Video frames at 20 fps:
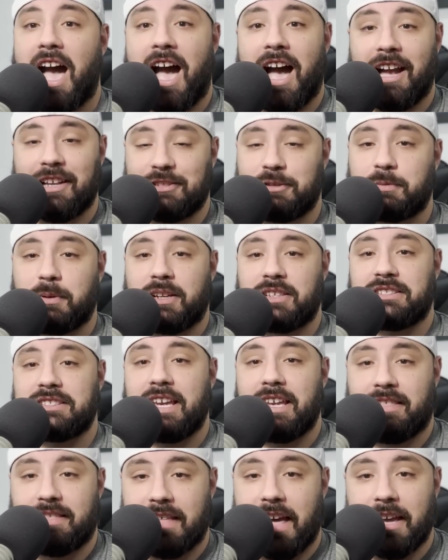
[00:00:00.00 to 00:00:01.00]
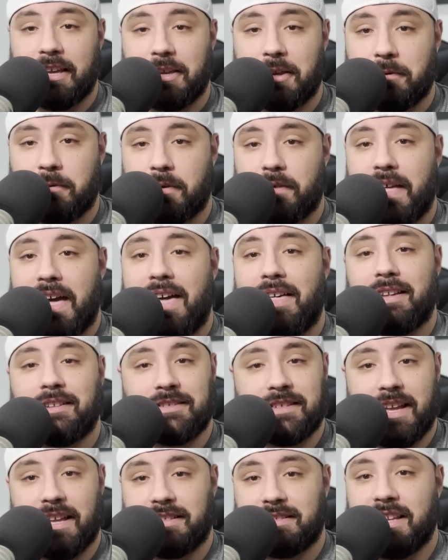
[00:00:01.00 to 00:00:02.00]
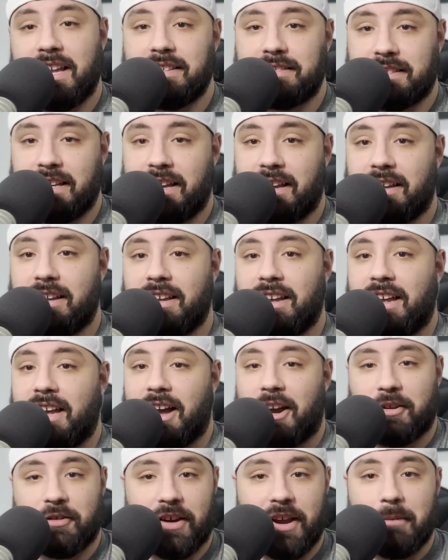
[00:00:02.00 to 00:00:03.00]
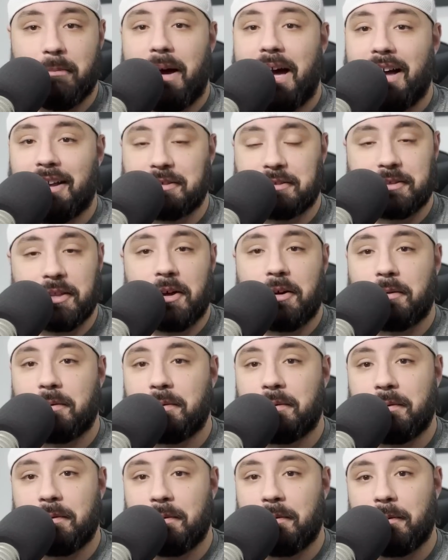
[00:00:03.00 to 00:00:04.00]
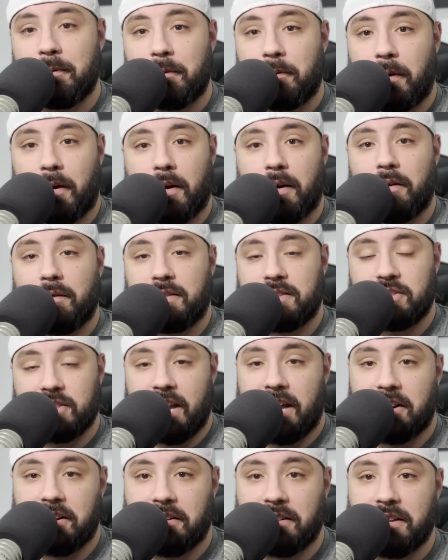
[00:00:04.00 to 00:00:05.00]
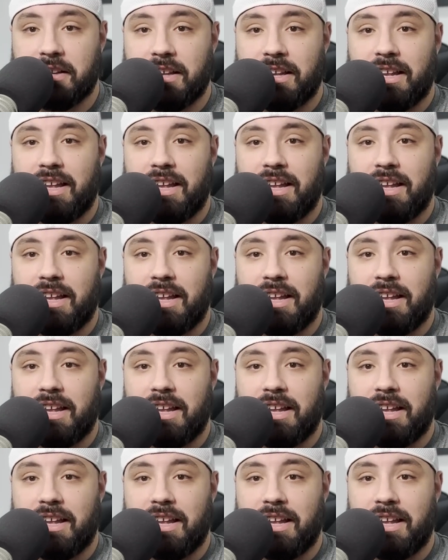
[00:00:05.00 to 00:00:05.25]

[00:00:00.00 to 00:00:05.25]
I just want to say thank you for that. It's a great milestone for the channel.